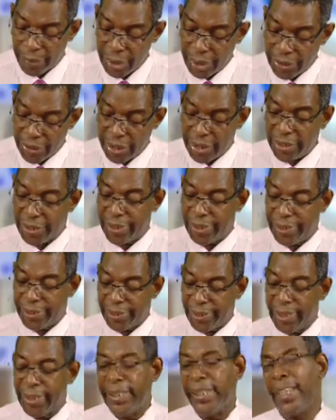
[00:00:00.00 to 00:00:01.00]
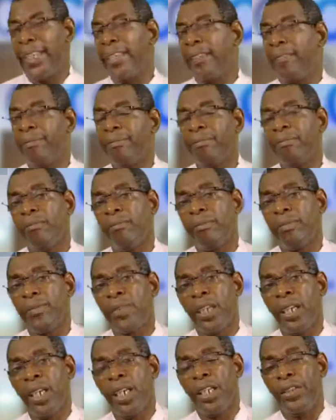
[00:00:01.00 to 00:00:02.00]
Genesis 13
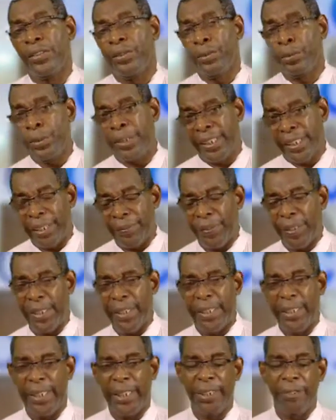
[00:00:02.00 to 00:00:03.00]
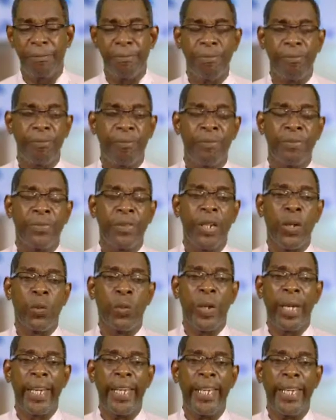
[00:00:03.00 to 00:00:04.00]
through 17,
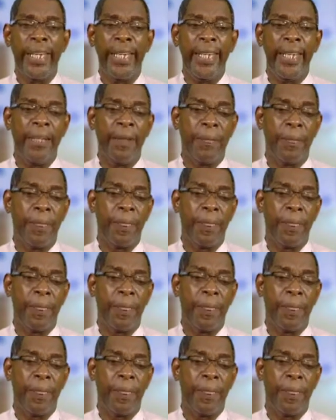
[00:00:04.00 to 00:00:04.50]
where he